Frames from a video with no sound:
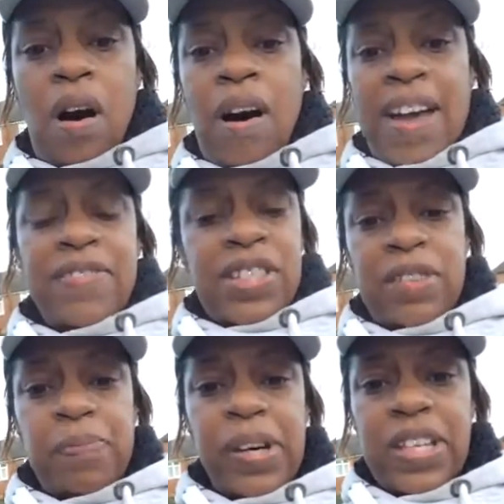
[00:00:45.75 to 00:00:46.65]
I have to
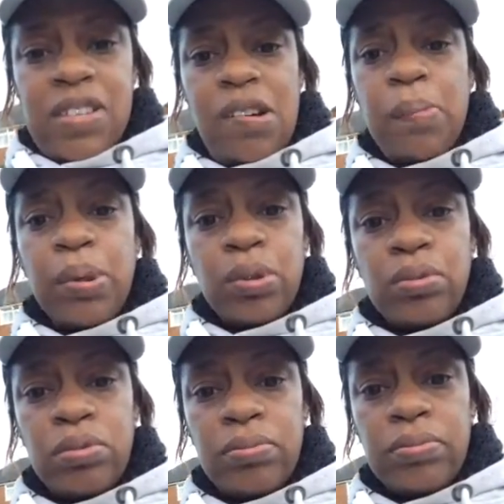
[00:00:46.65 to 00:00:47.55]
live by example.
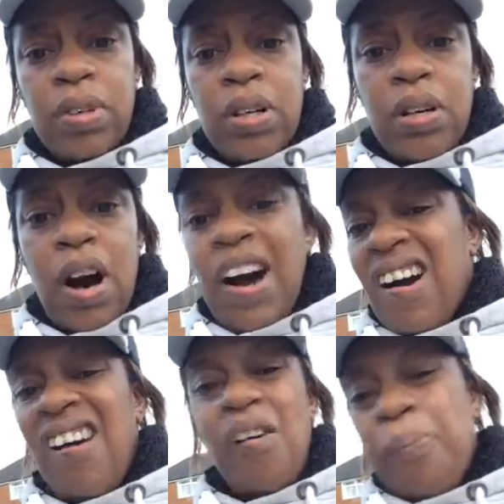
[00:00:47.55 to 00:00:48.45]

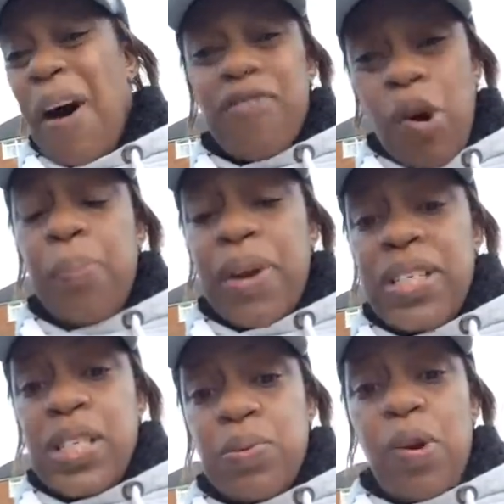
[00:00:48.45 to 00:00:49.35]
I've got to
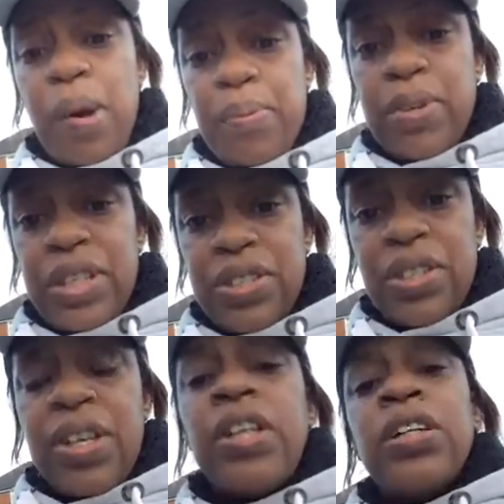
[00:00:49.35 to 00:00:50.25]
practice what I preach.
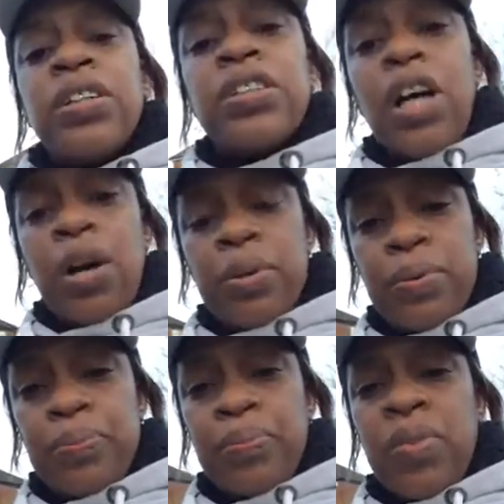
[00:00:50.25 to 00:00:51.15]
So
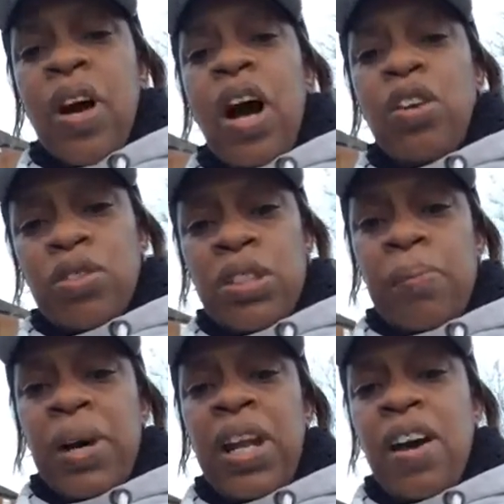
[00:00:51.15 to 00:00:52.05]
I looked
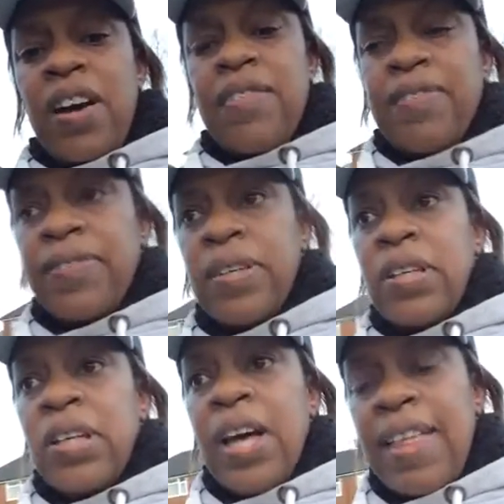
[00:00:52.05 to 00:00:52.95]
at my life
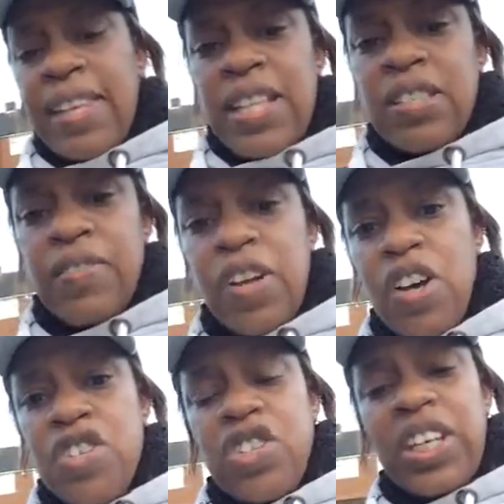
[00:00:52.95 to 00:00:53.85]
at the end of
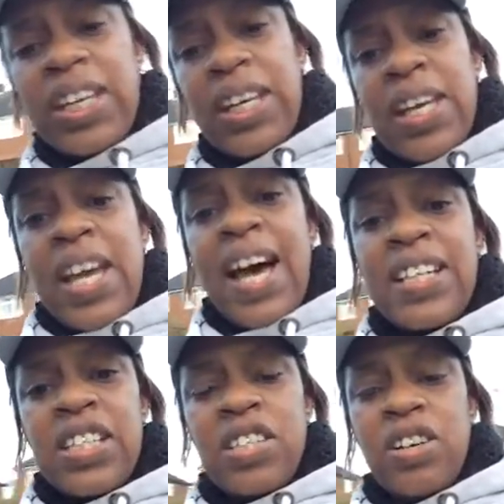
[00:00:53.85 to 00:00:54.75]
last year
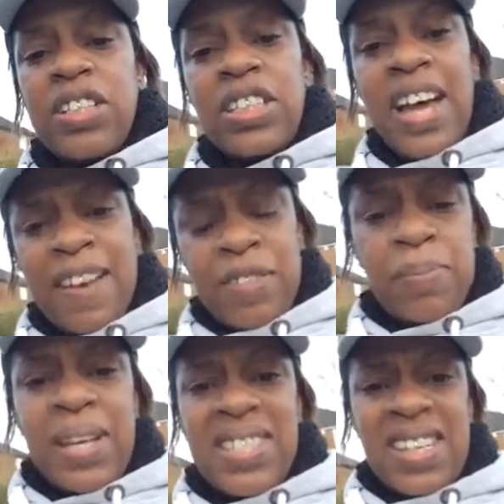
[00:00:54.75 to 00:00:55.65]
and decided I have to
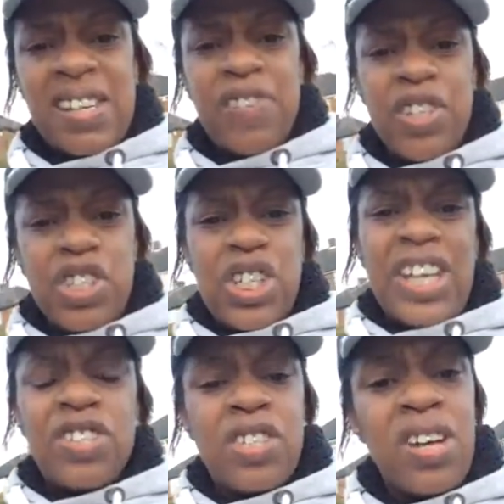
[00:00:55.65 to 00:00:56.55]
make significant
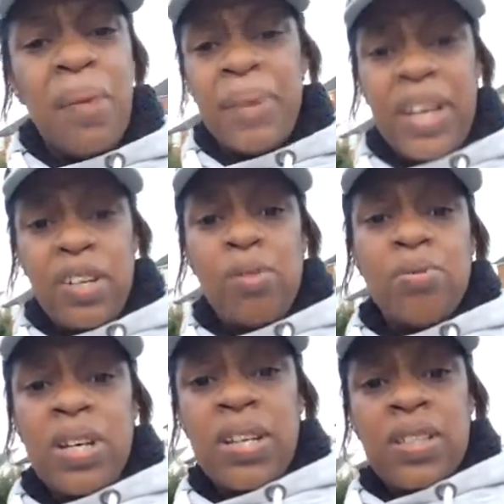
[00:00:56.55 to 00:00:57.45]
changes. I'm getting
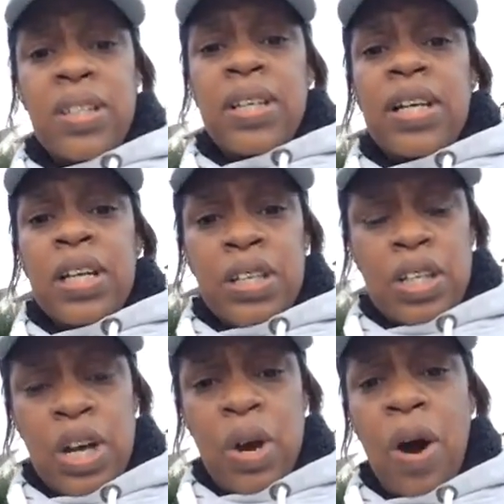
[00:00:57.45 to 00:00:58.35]
older,
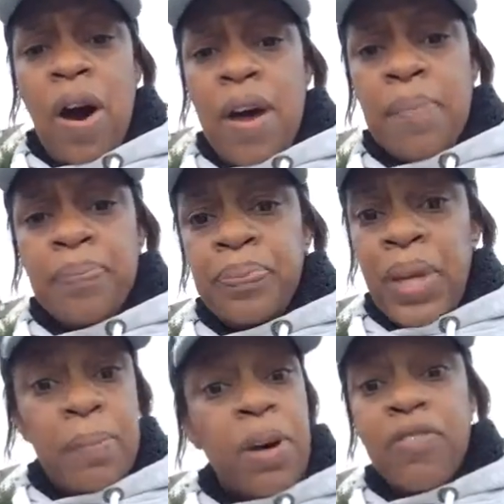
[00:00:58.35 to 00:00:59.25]
you know, I'm
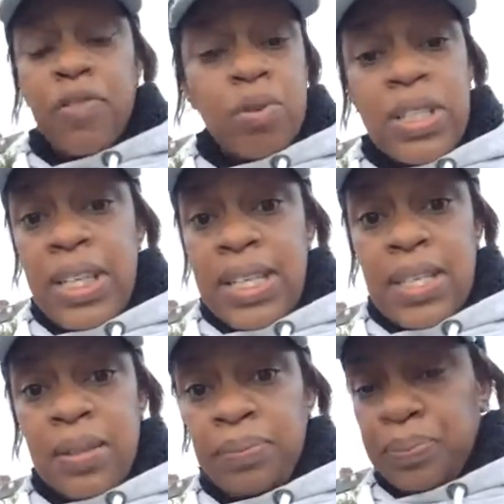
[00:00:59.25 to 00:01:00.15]
in my
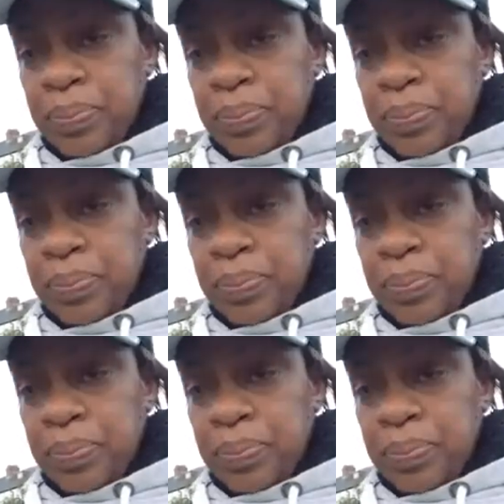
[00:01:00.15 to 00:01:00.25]
40s.